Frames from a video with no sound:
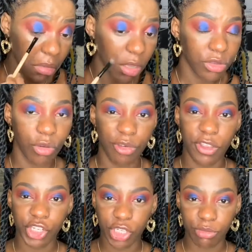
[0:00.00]
So with
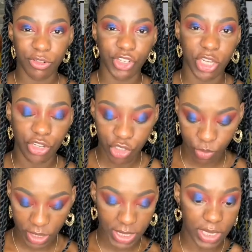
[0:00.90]
the shimmery shade, you just
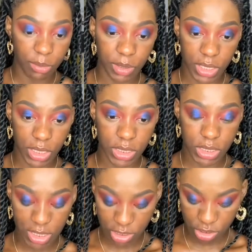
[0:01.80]
want to keep it in the
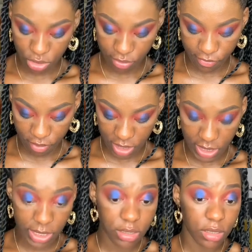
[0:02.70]
center of your
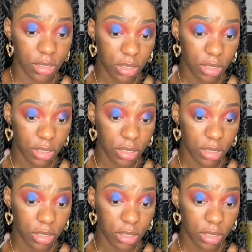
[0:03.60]
lid.